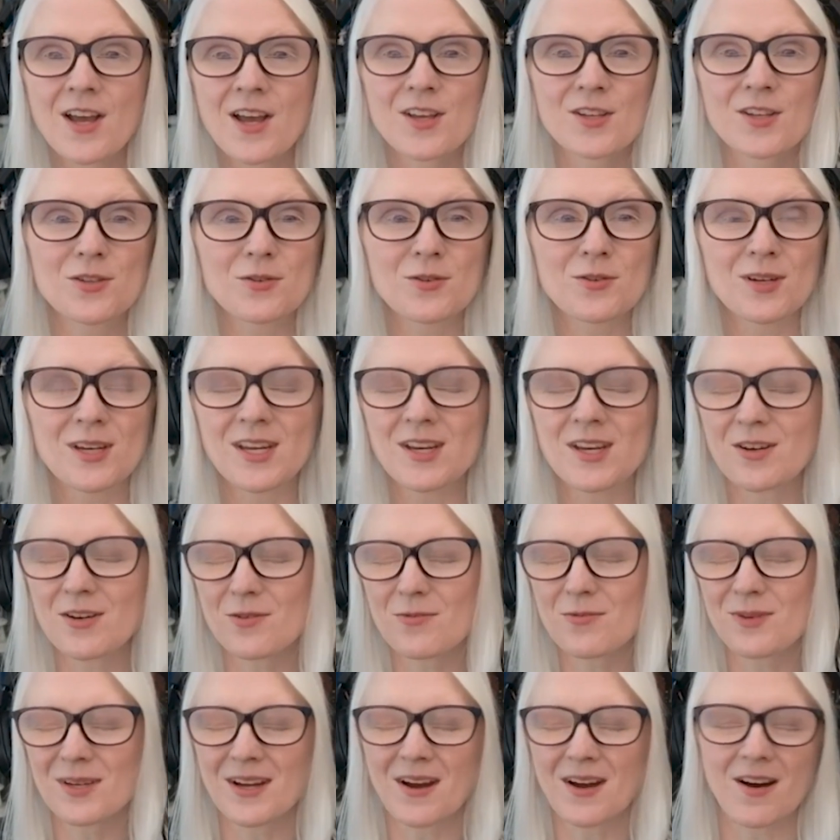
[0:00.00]
So
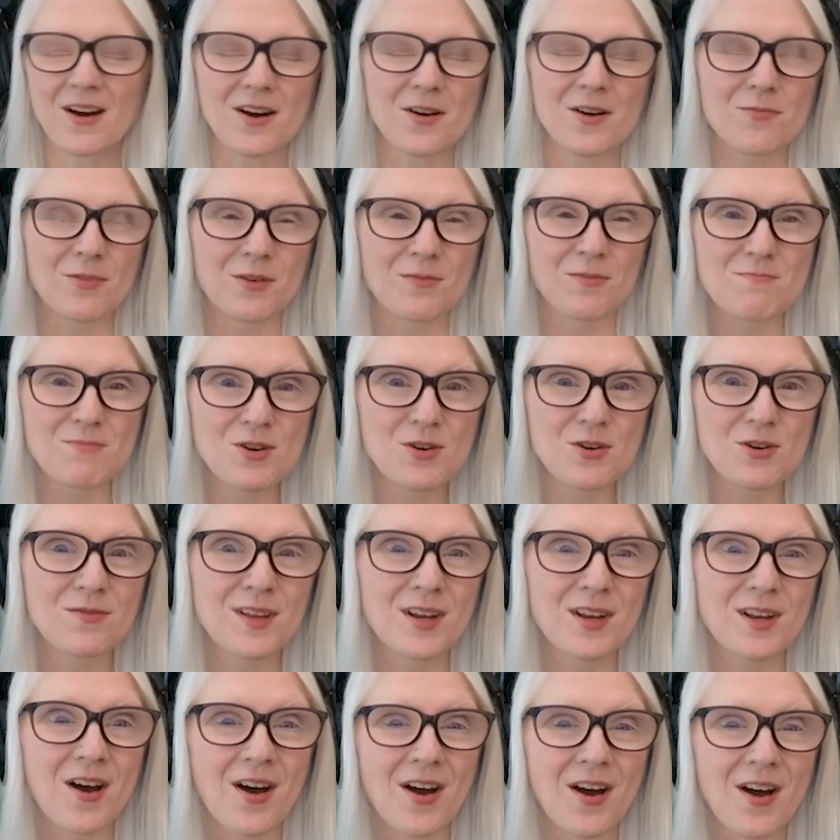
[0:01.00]
here we are, we're
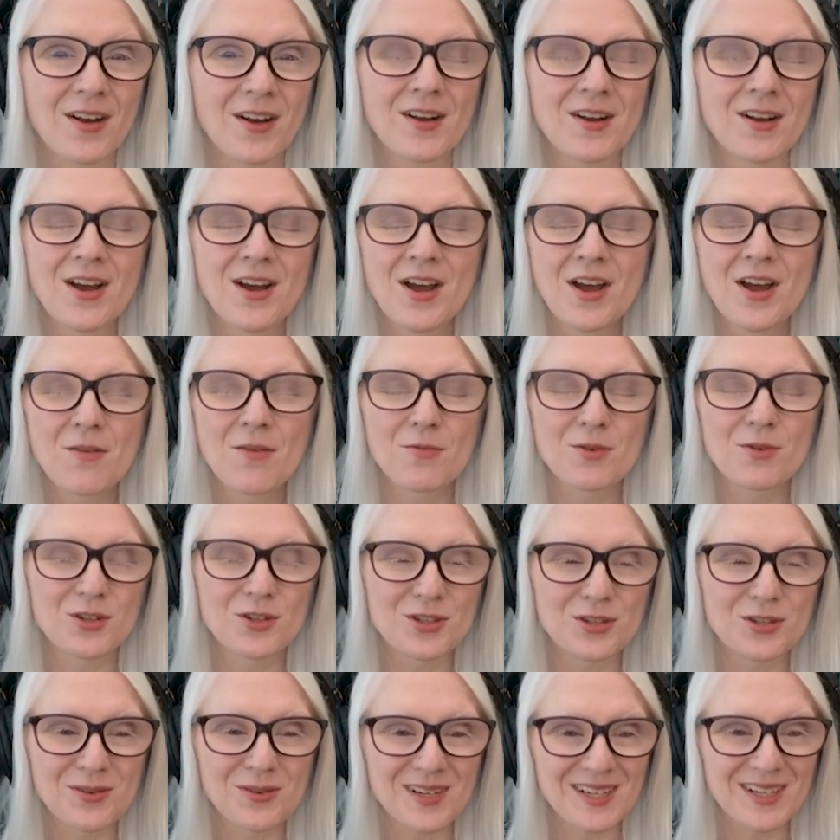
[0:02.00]
moving on, we're
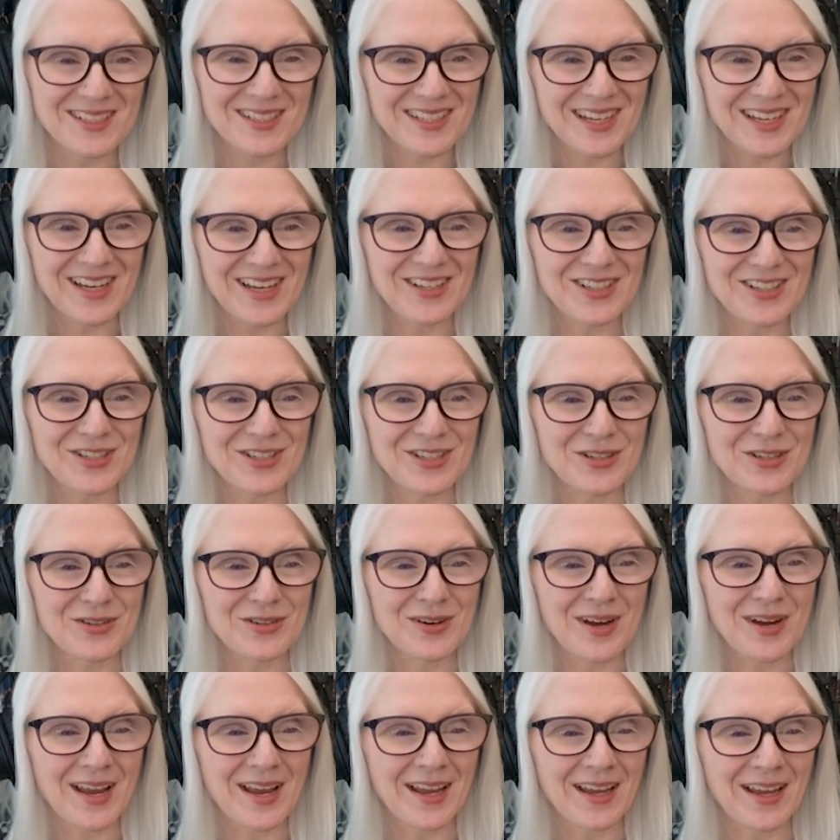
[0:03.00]
doing a take
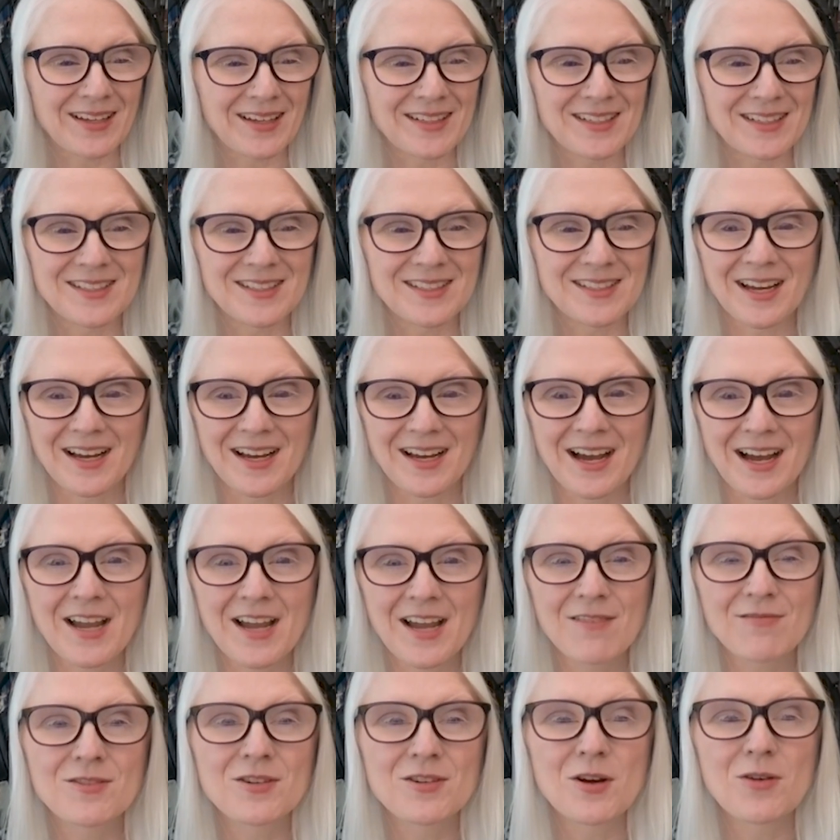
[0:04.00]
two, and I
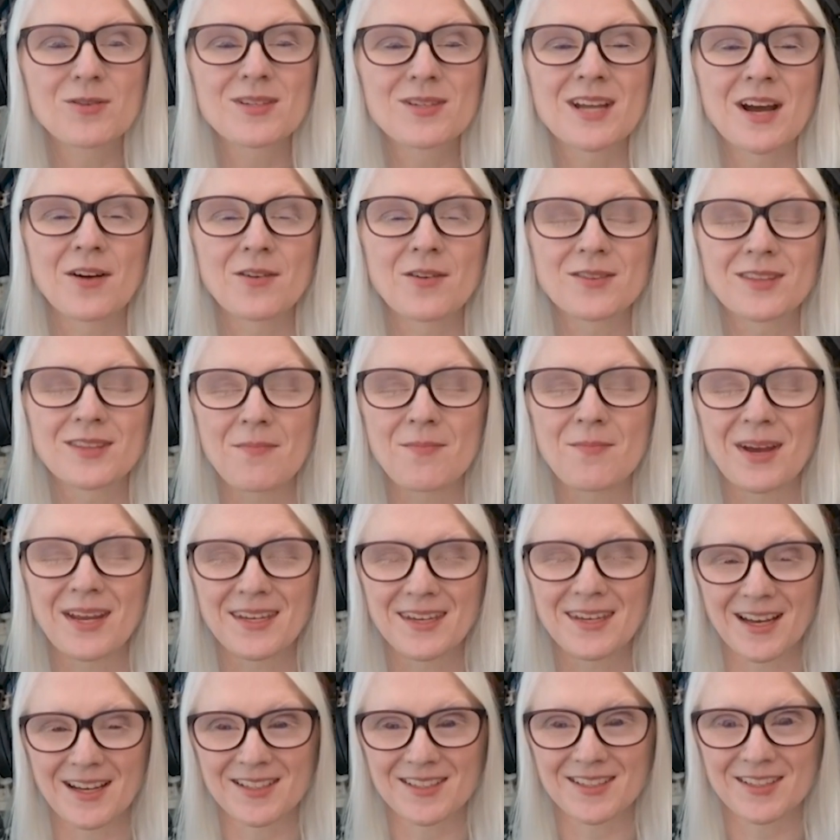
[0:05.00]
have no doubt that my
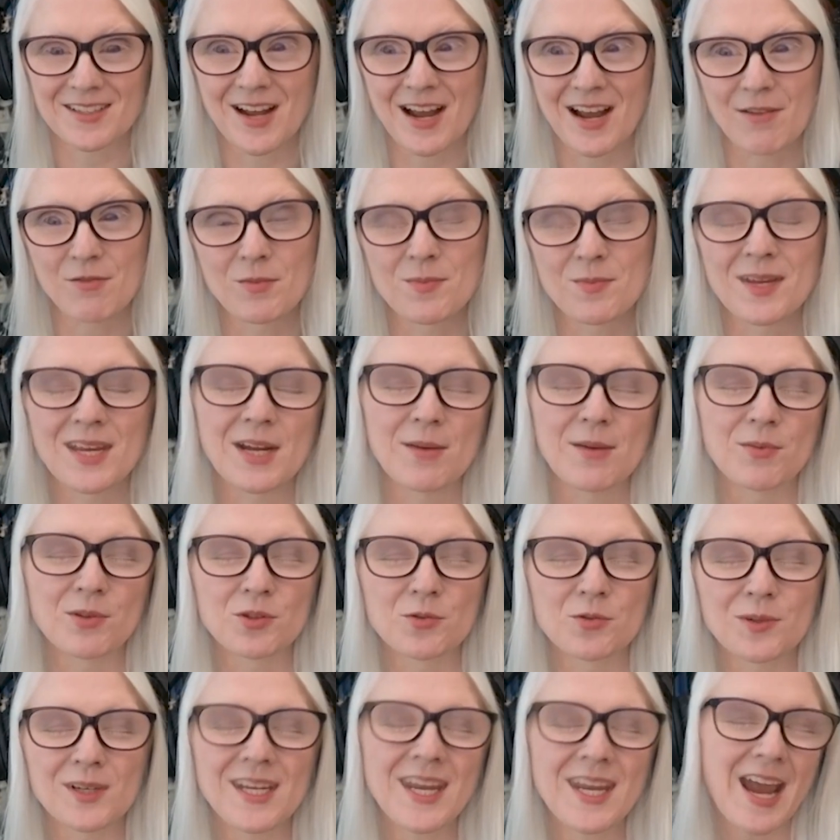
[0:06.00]
guest and I will be able
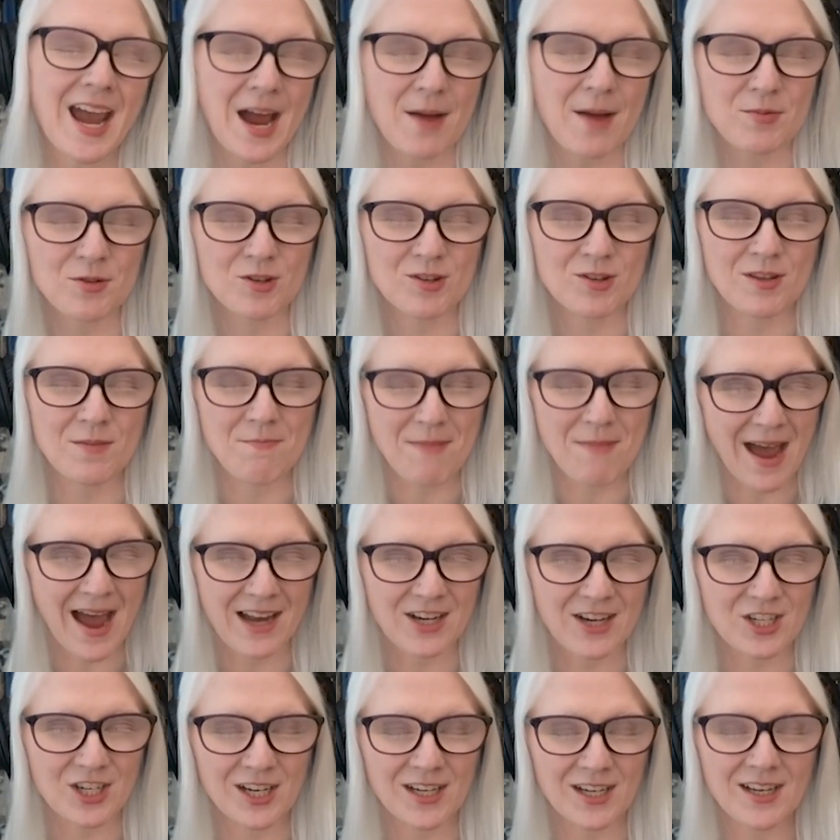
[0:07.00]
to recapture the
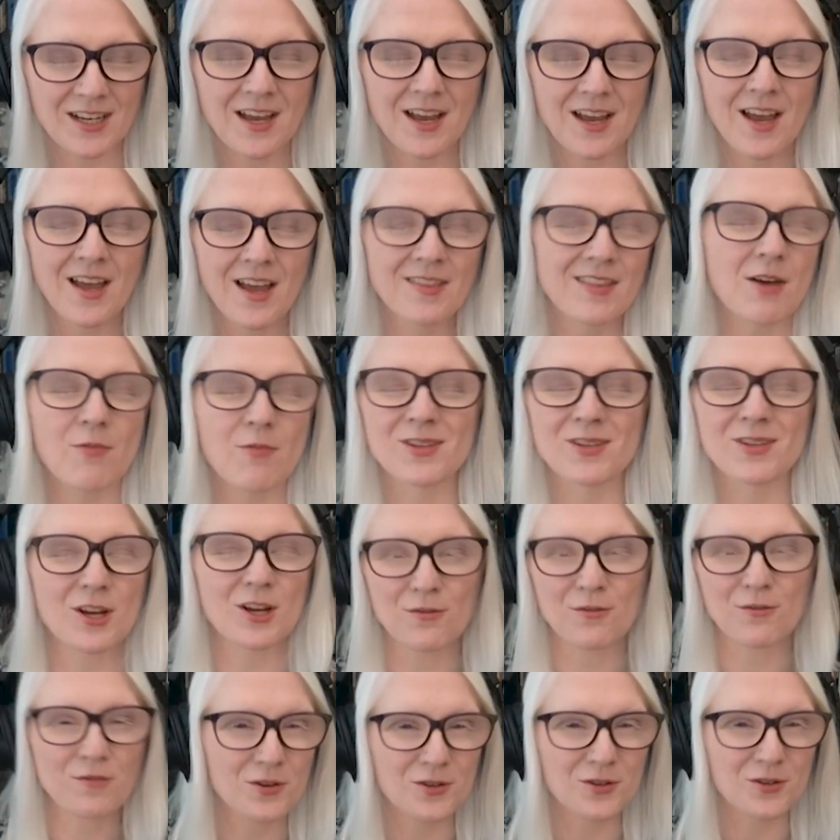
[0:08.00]
magic that was
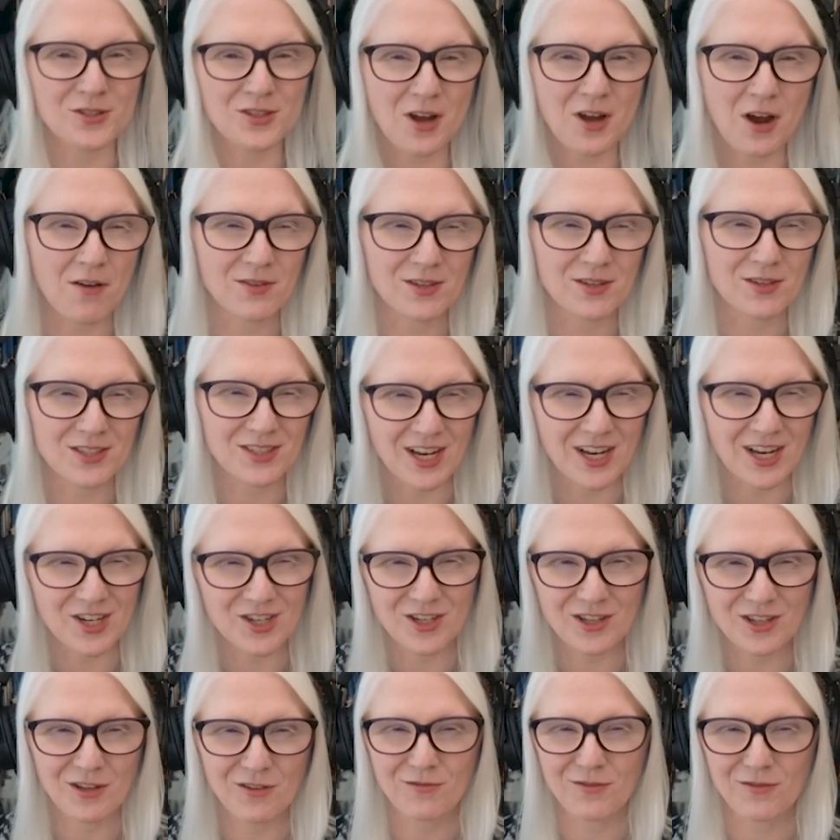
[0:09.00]
our first
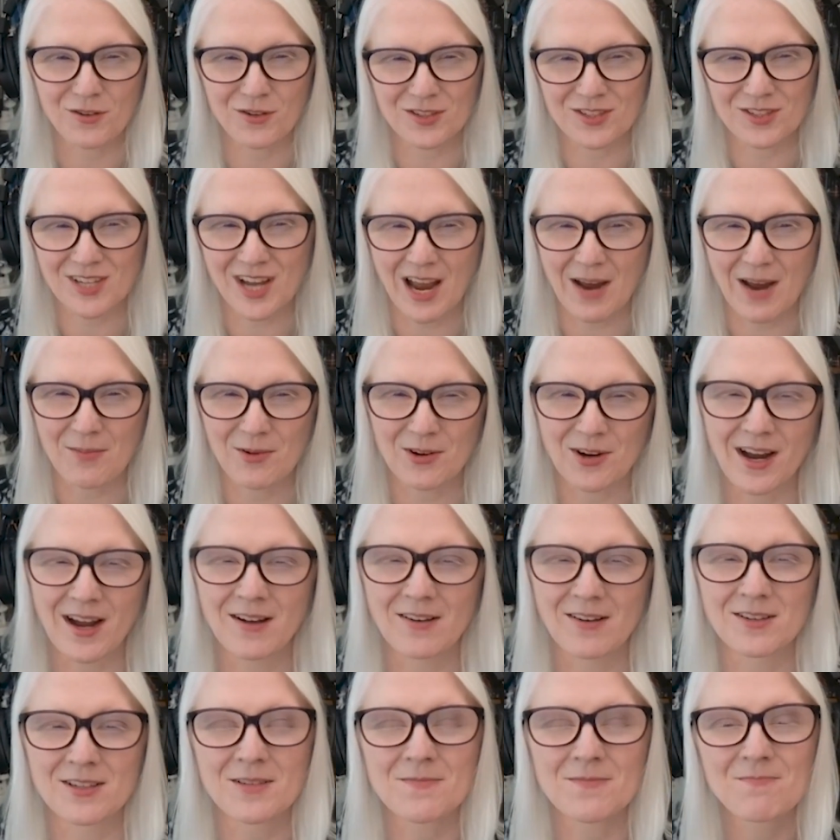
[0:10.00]
conversation the first time
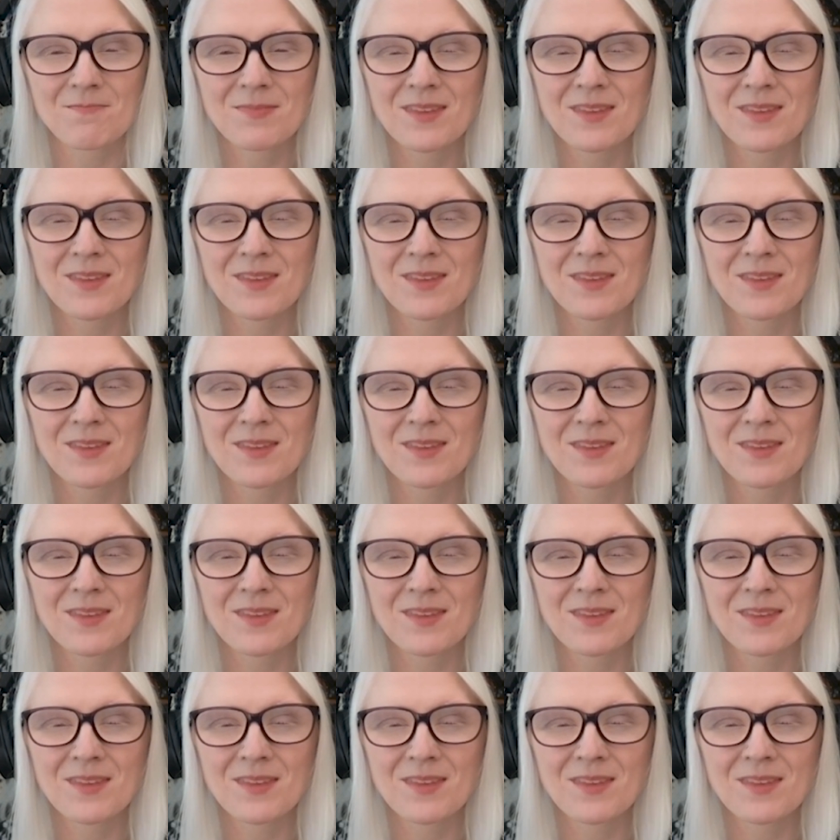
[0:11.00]
around.